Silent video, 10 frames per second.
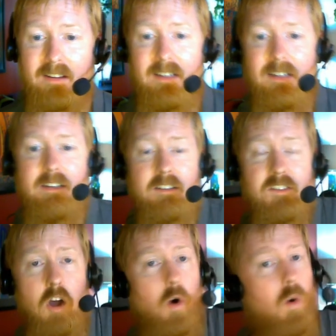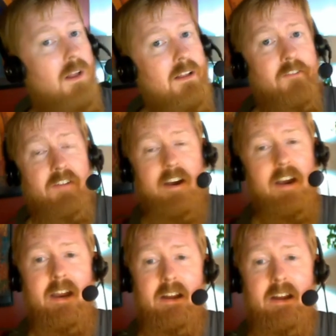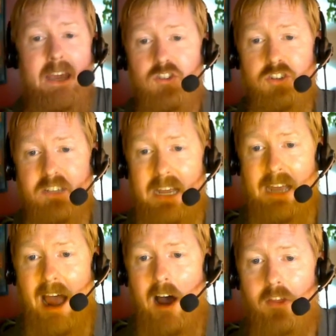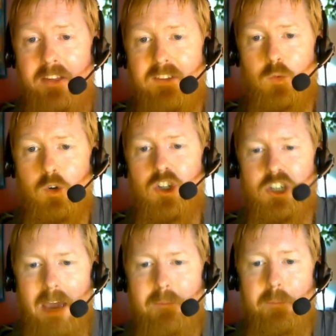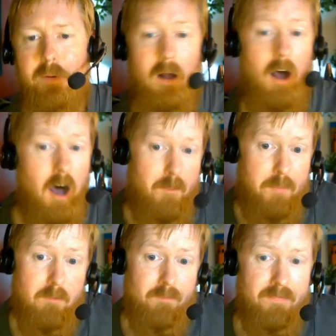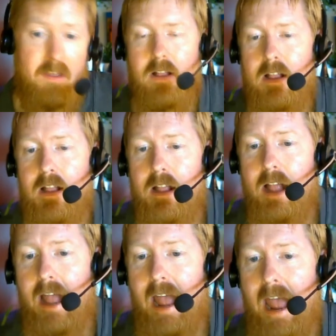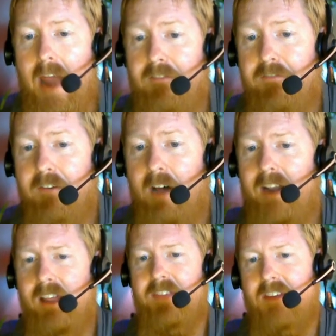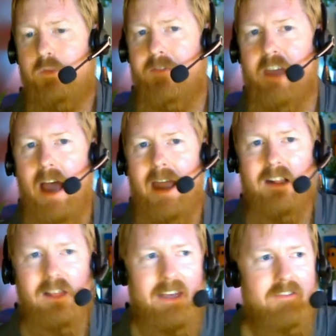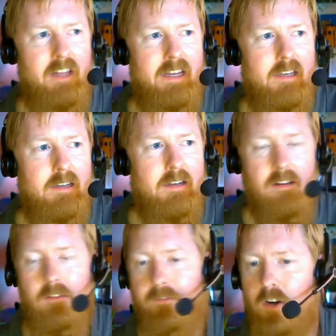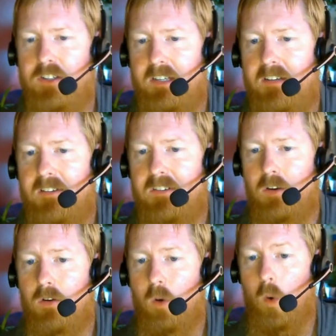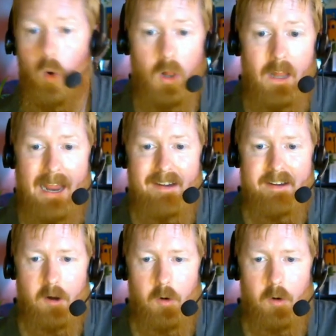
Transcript: So very interesting how this will shape up. And finally, in the East, we've got Cleveland versus Orlando.